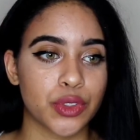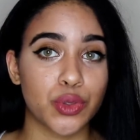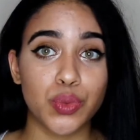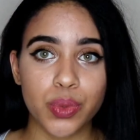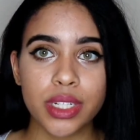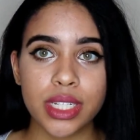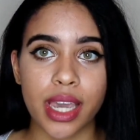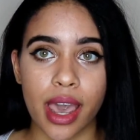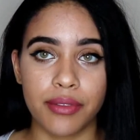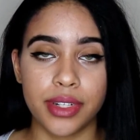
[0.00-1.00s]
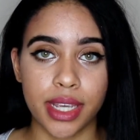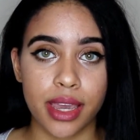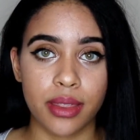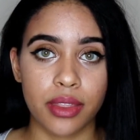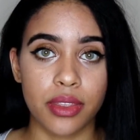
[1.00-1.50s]
You really have to
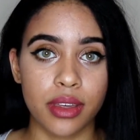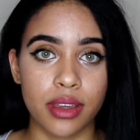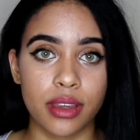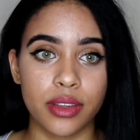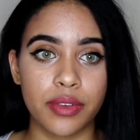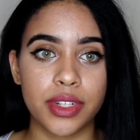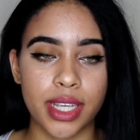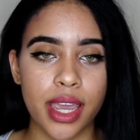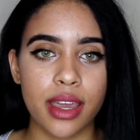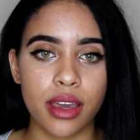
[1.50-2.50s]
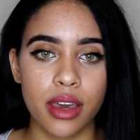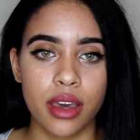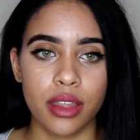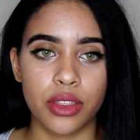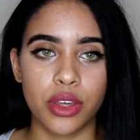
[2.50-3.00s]
take
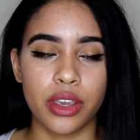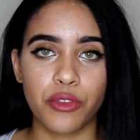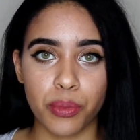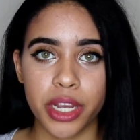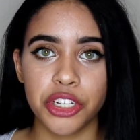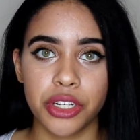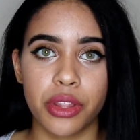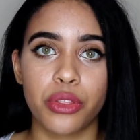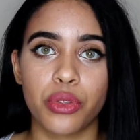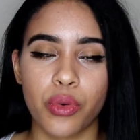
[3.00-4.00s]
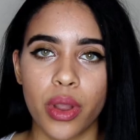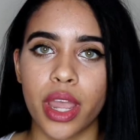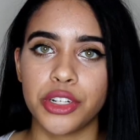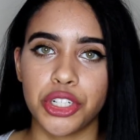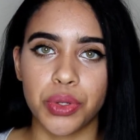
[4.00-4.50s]
the information that they're throwing
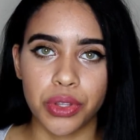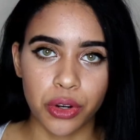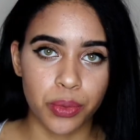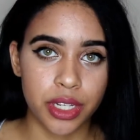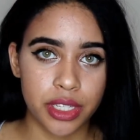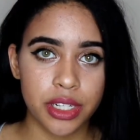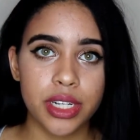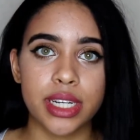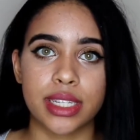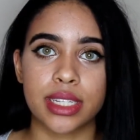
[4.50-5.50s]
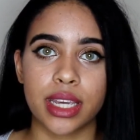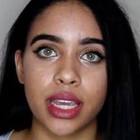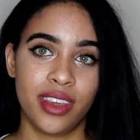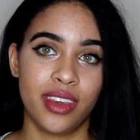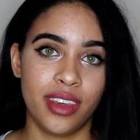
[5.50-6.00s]
at you a little bit
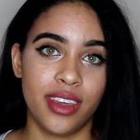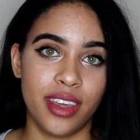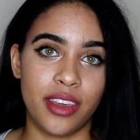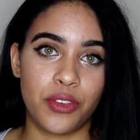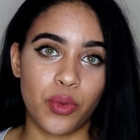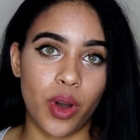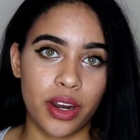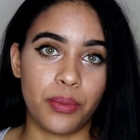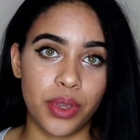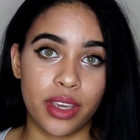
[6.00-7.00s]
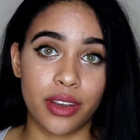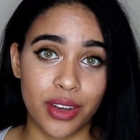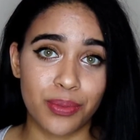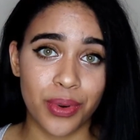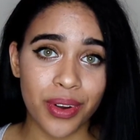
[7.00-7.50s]
seriously. If you want to be a
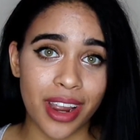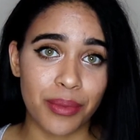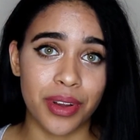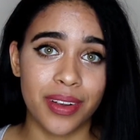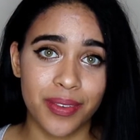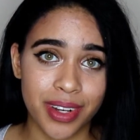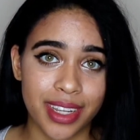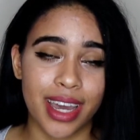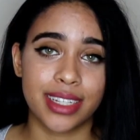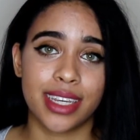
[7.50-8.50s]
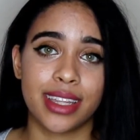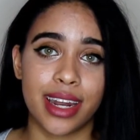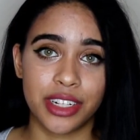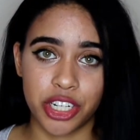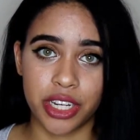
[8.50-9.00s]
good programmer, you really got to take
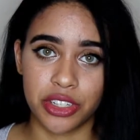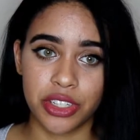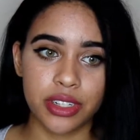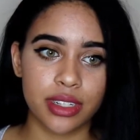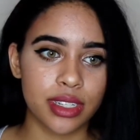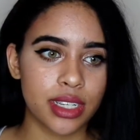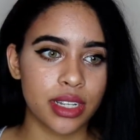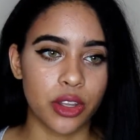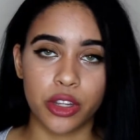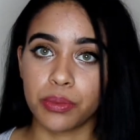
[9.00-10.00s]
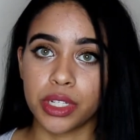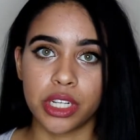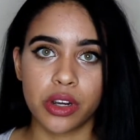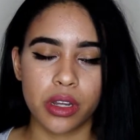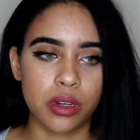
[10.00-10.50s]
that education seriously, learn the
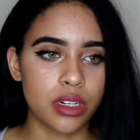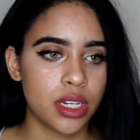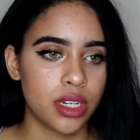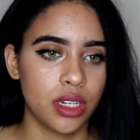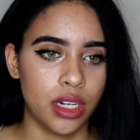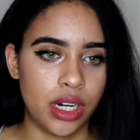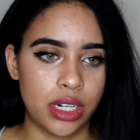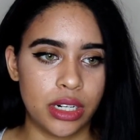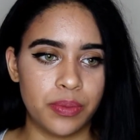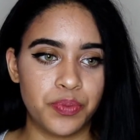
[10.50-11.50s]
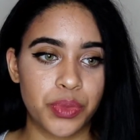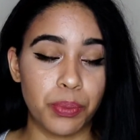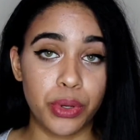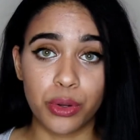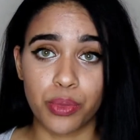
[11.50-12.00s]
material,
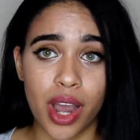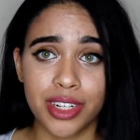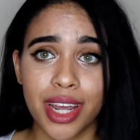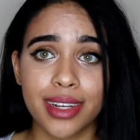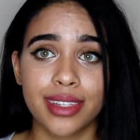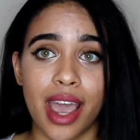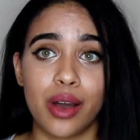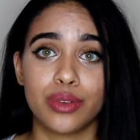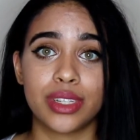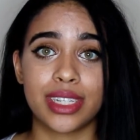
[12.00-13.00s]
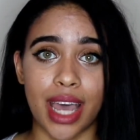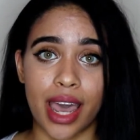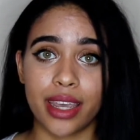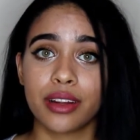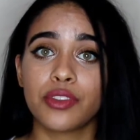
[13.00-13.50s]
build projects
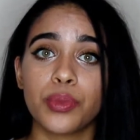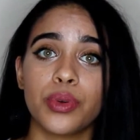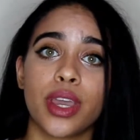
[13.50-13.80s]
outside of the boot